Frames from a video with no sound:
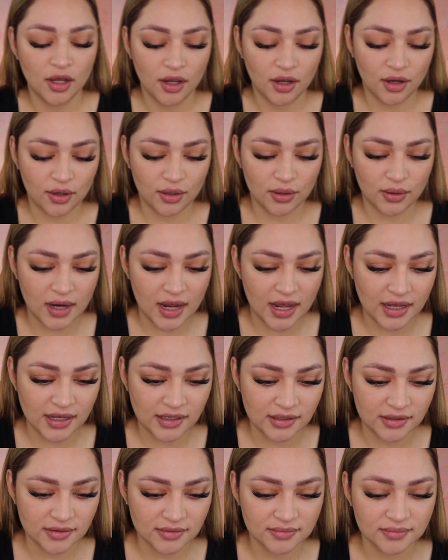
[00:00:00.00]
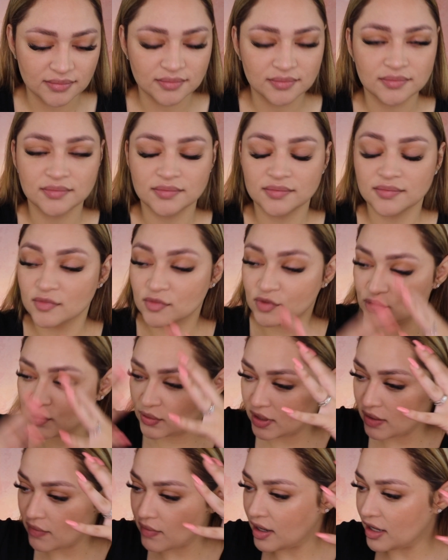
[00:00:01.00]
All right, to
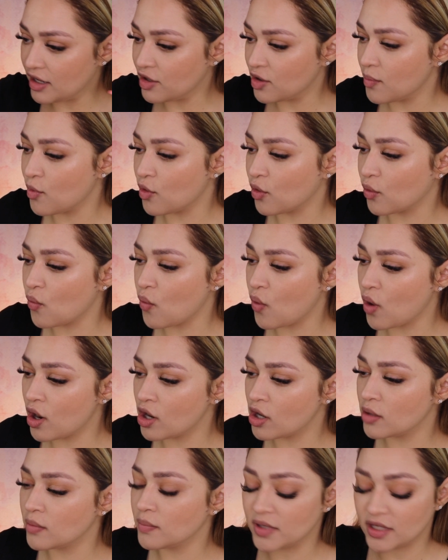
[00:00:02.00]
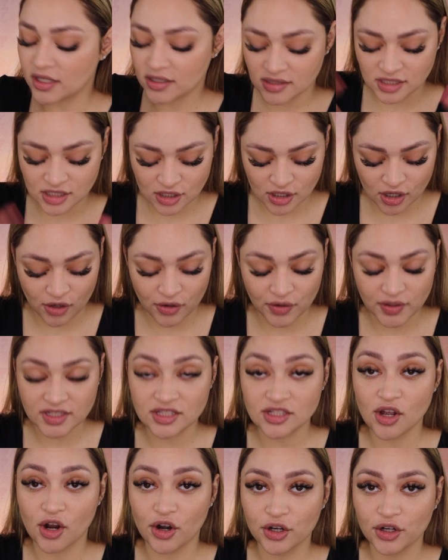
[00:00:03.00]
give it a little more warm, because this color is
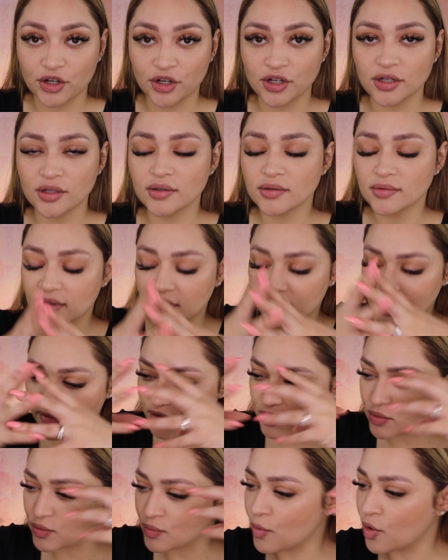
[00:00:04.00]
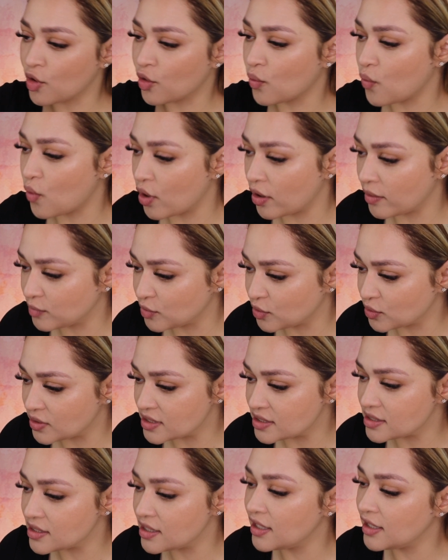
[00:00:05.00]
darker, give it more warmth to the
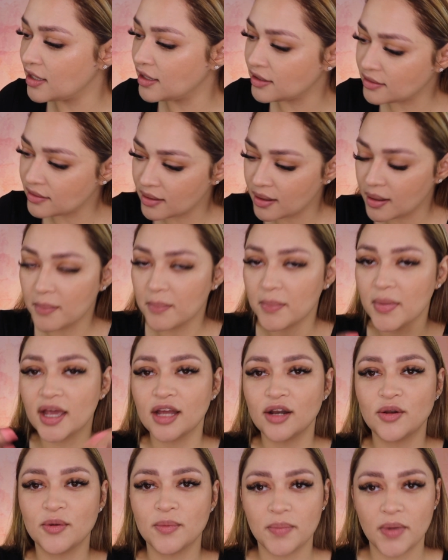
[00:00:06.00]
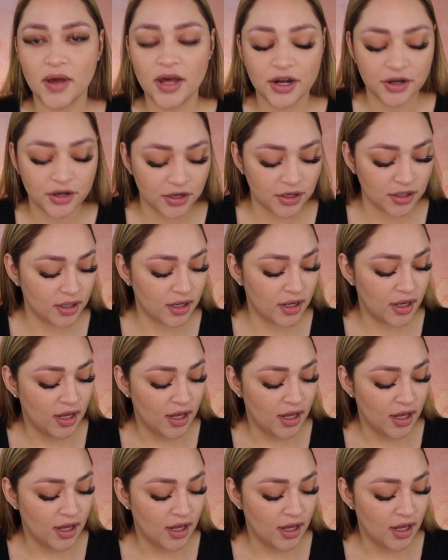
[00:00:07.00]
skin, make it look better.